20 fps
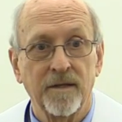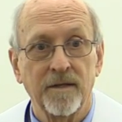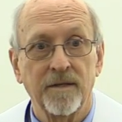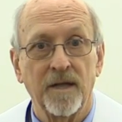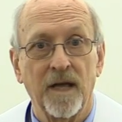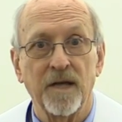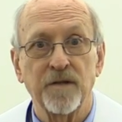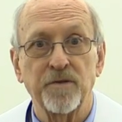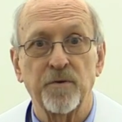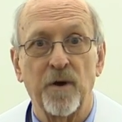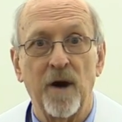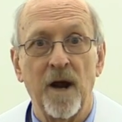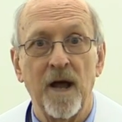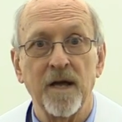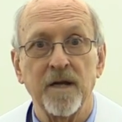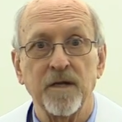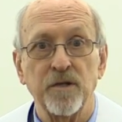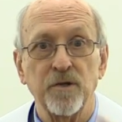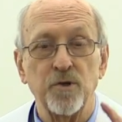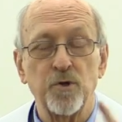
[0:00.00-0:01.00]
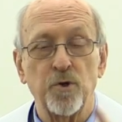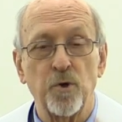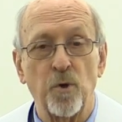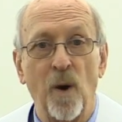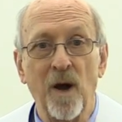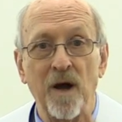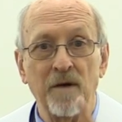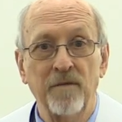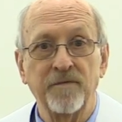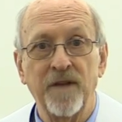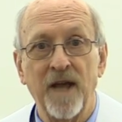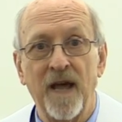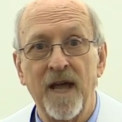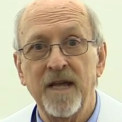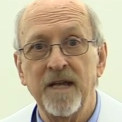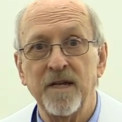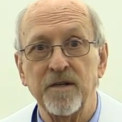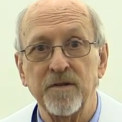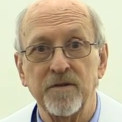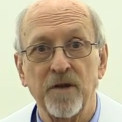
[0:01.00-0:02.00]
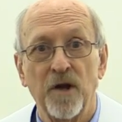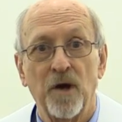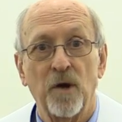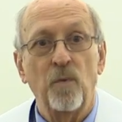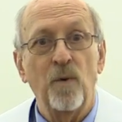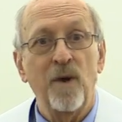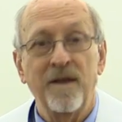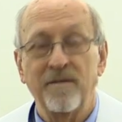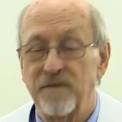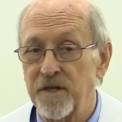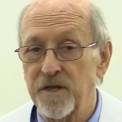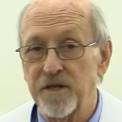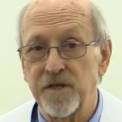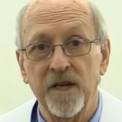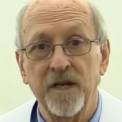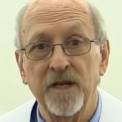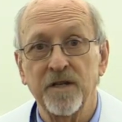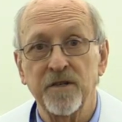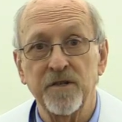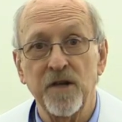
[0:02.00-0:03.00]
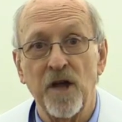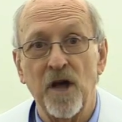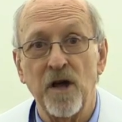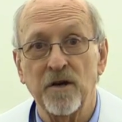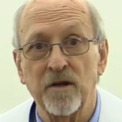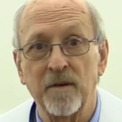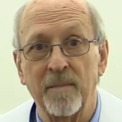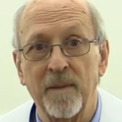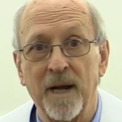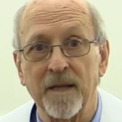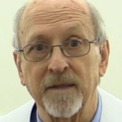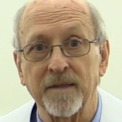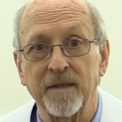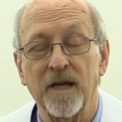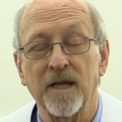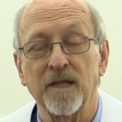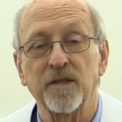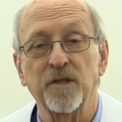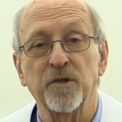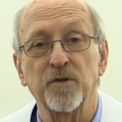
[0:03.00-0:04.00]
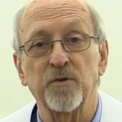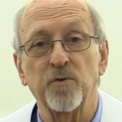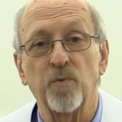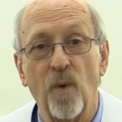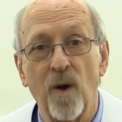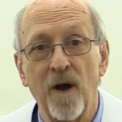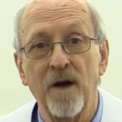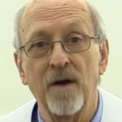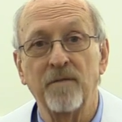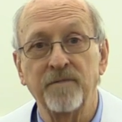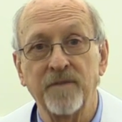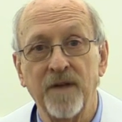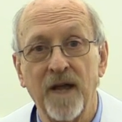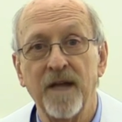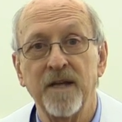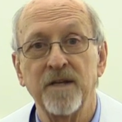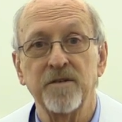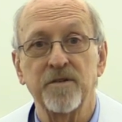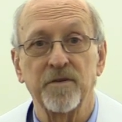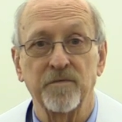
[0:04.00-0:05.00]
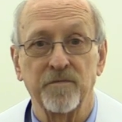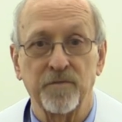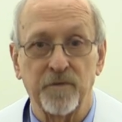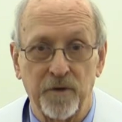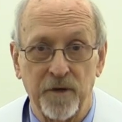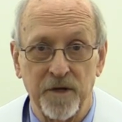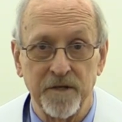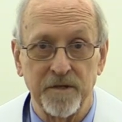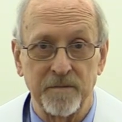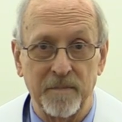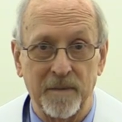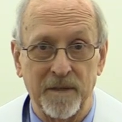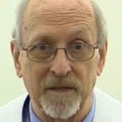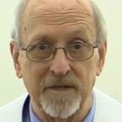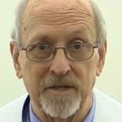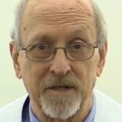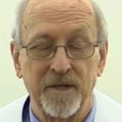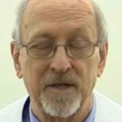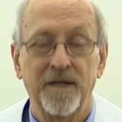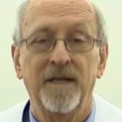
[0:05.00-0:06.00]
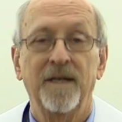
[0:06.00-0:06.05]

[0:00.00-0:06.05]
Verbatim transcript: That's right, 12 days. We even sing a song about that, the 12 days of Christmas.